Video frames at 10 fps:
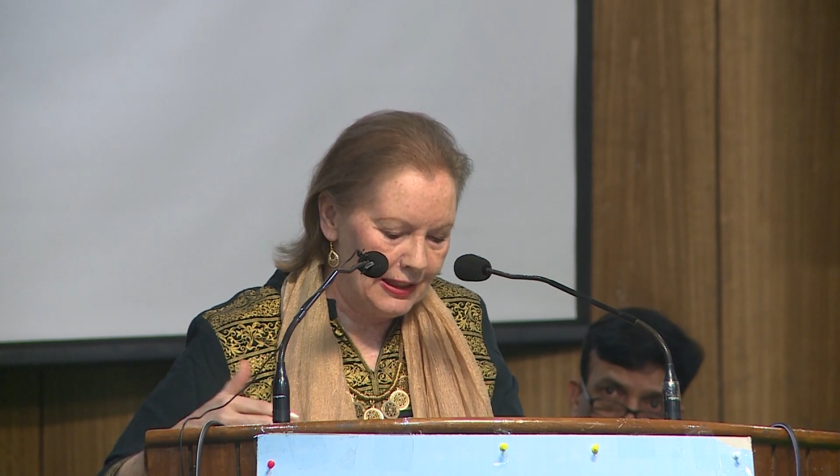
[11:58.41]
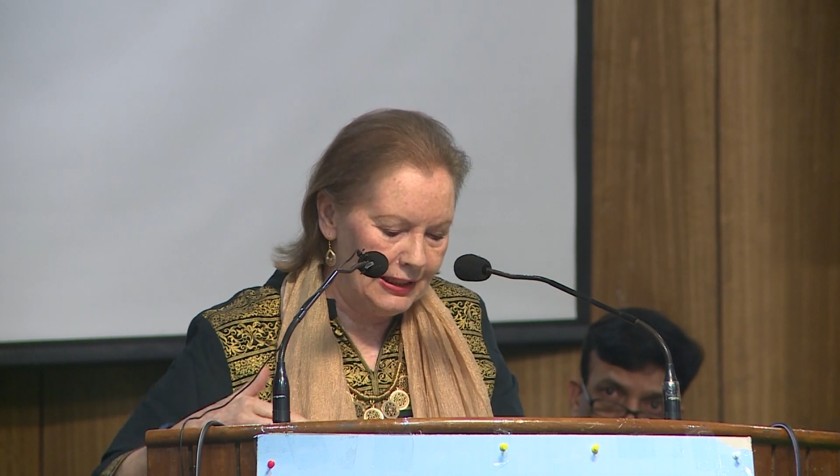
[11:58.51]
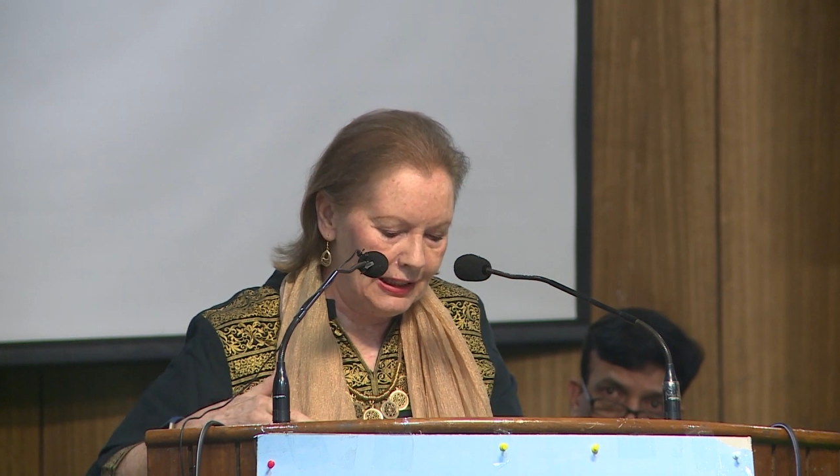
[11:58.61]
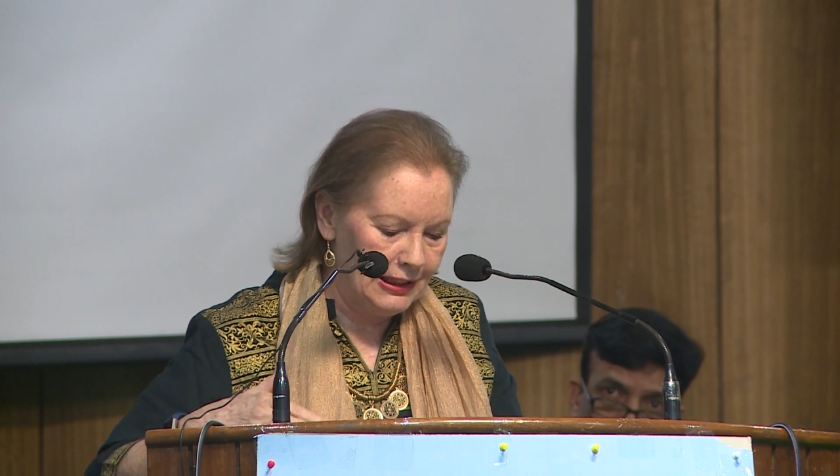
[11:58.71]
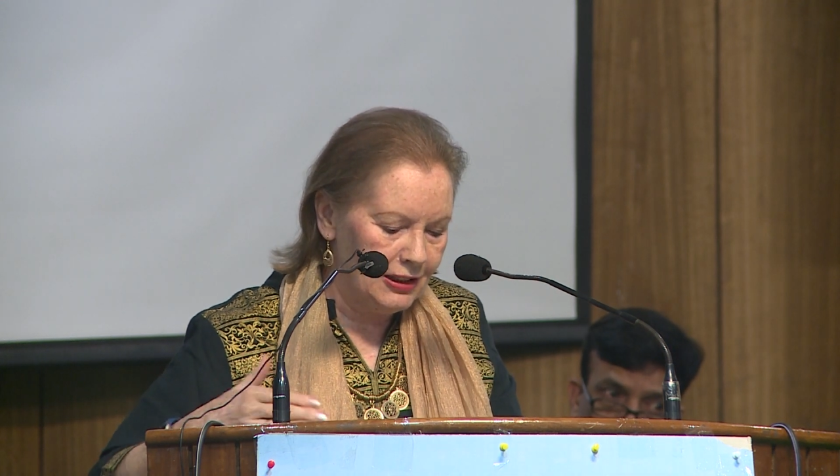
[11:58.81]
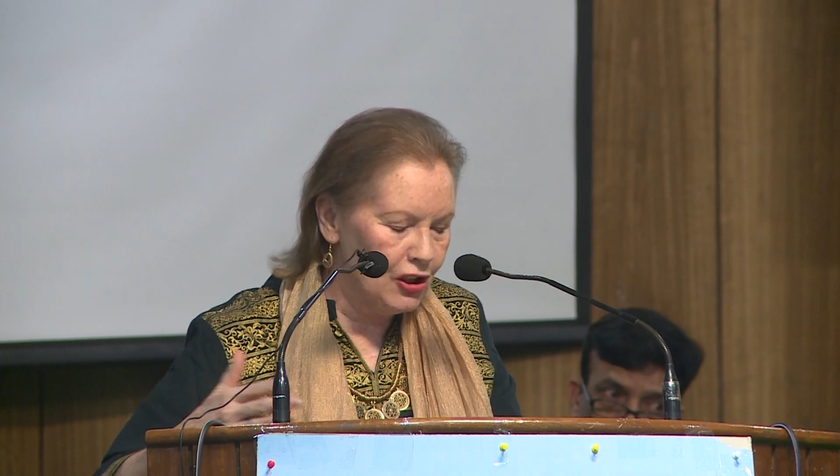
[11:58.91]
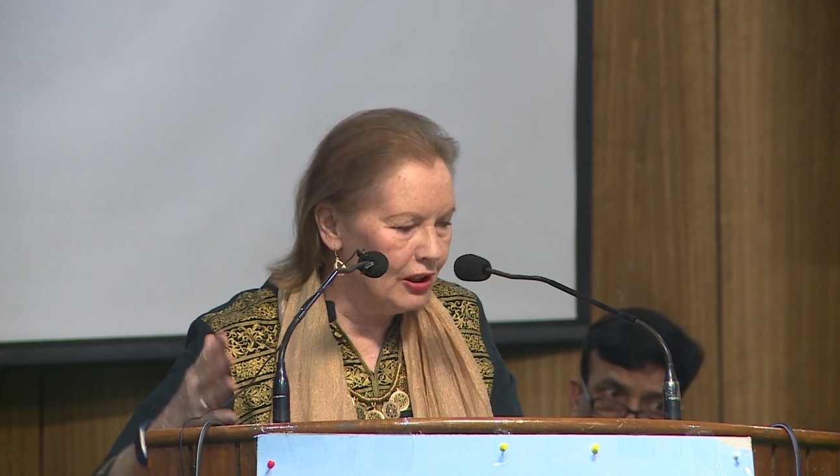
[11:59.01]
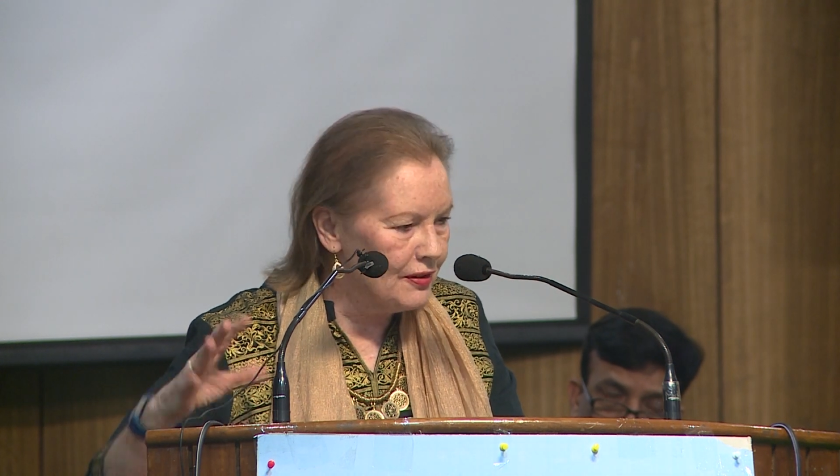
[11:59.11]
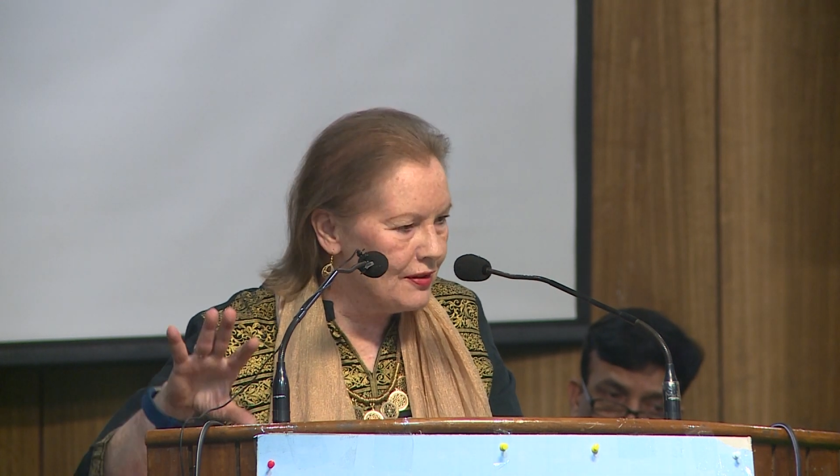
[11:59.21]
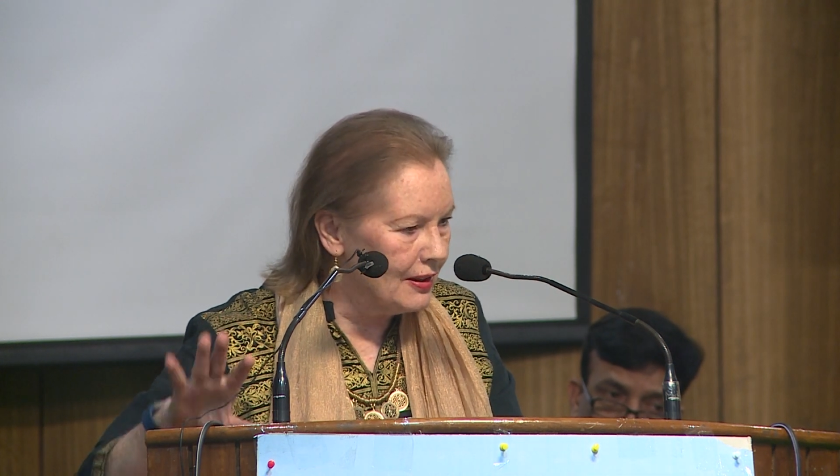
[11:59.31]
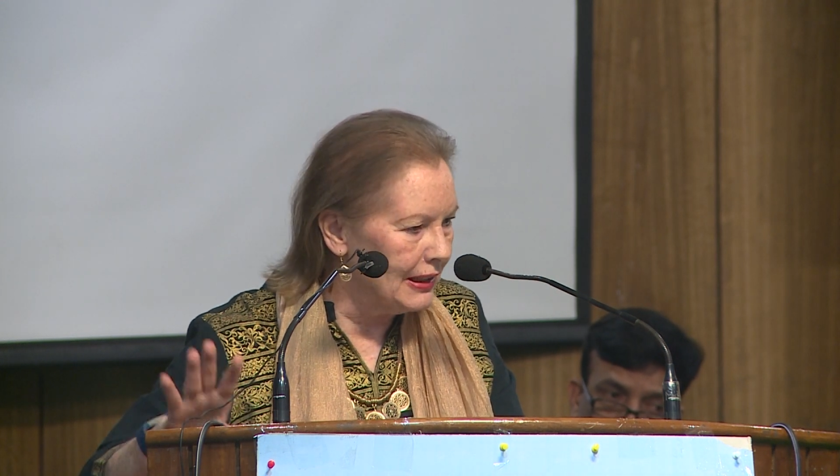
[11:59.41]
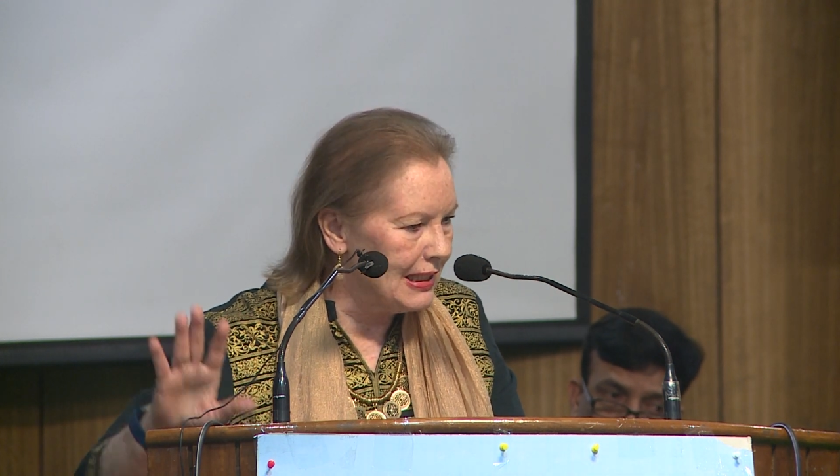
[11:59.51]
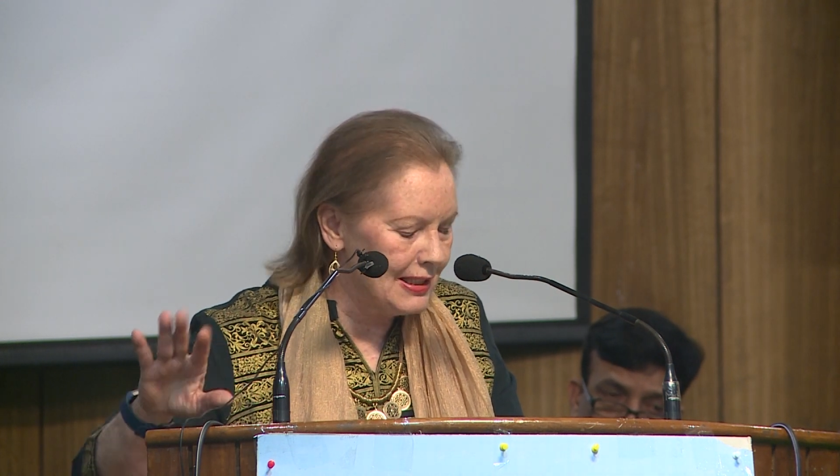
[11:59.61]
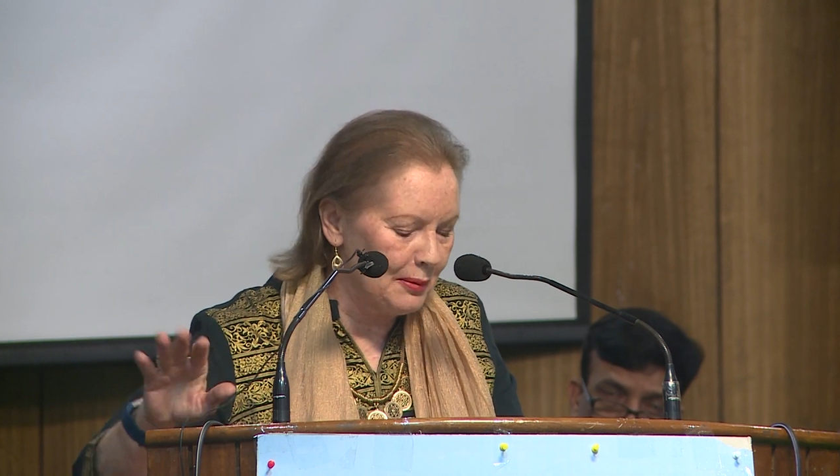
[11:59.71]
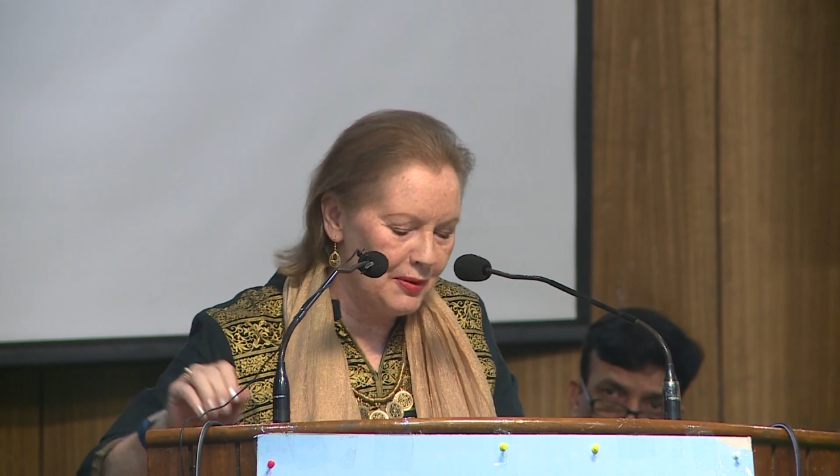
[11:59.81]
and he constantly
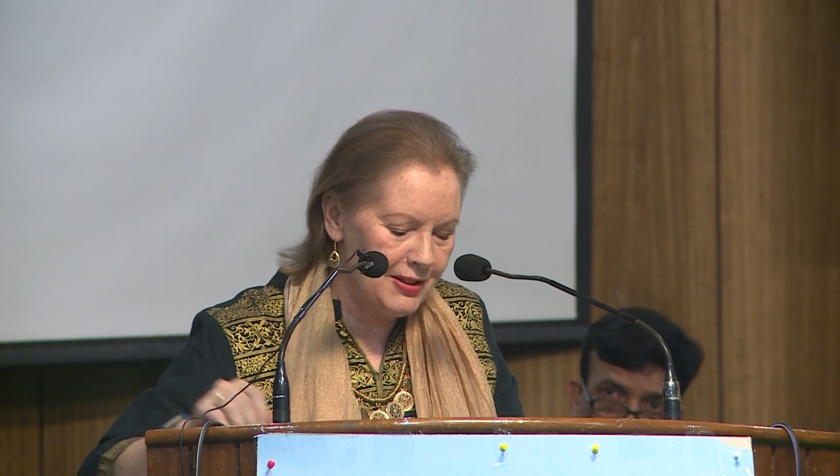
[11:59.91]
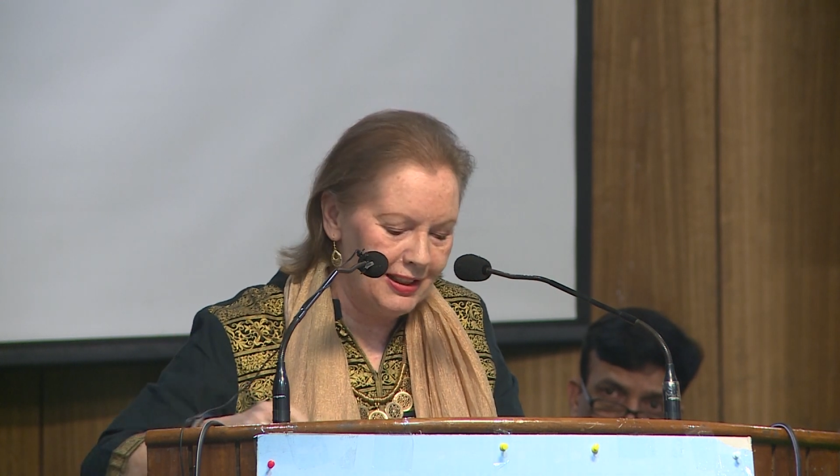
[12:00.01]
dipped